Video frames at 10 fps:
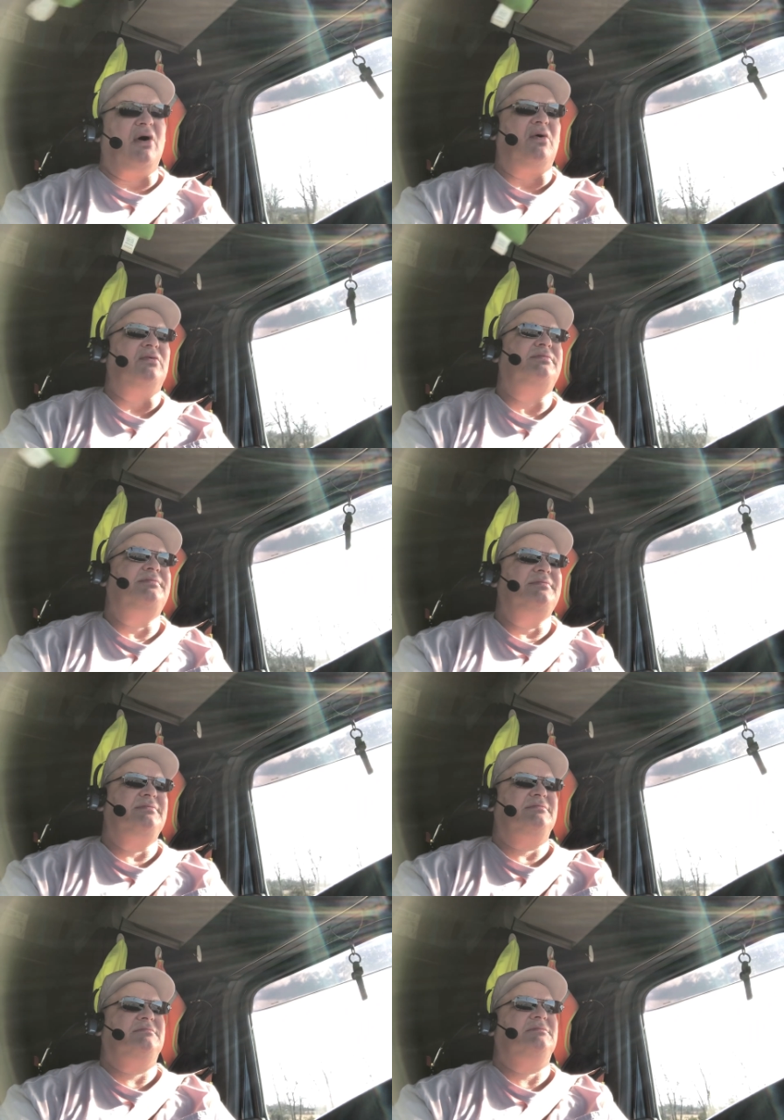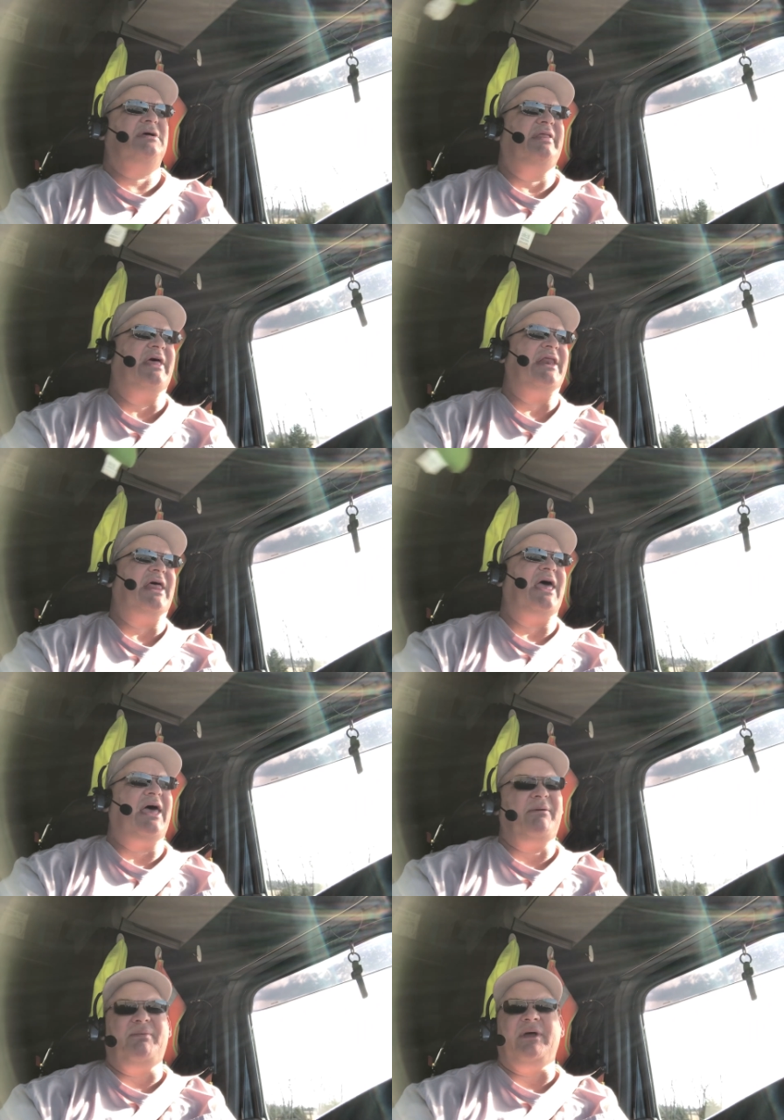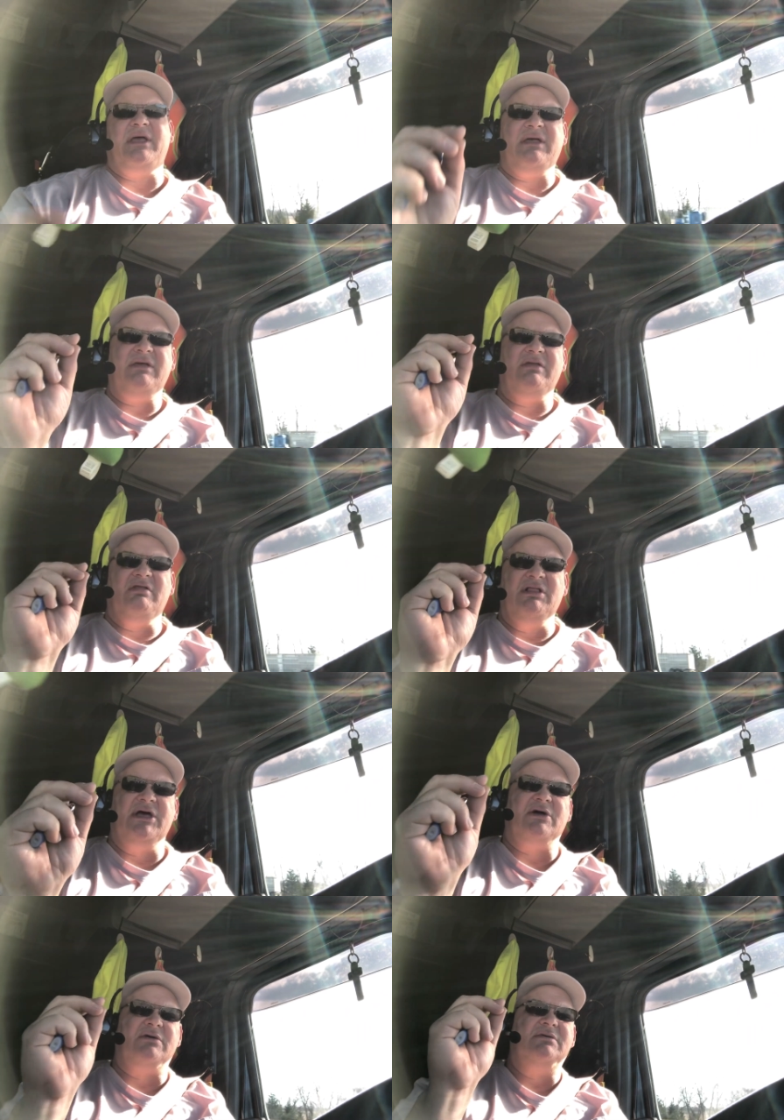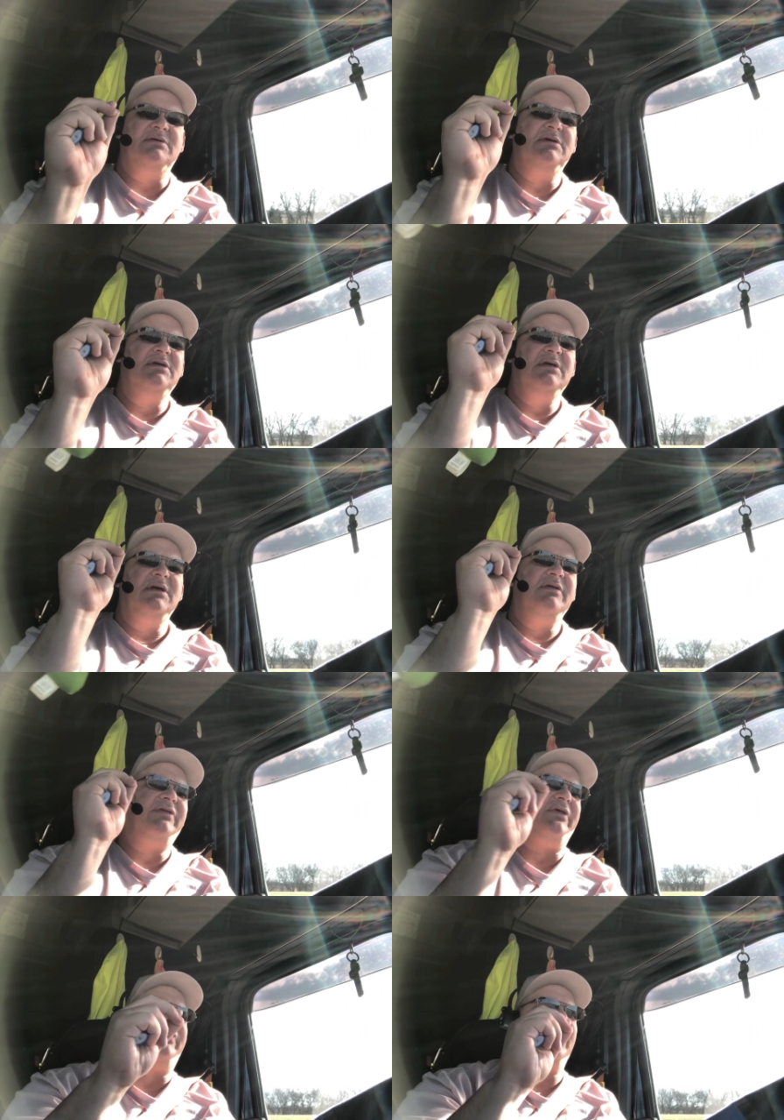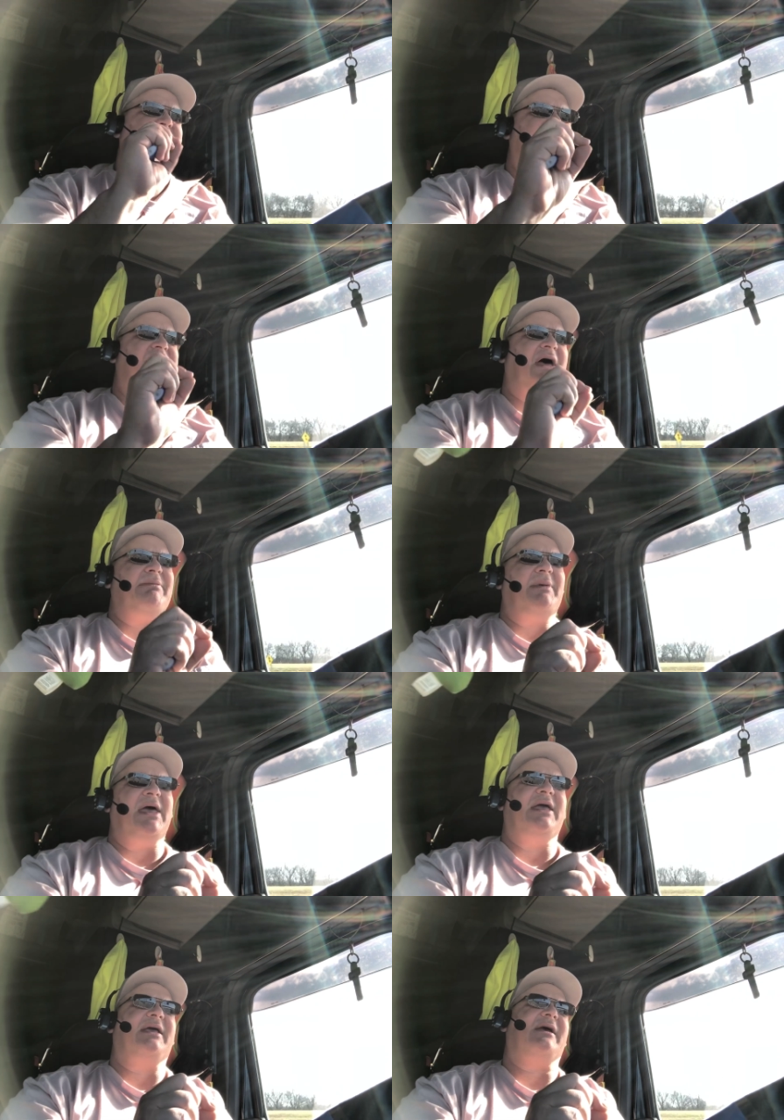own. And then every little decision I make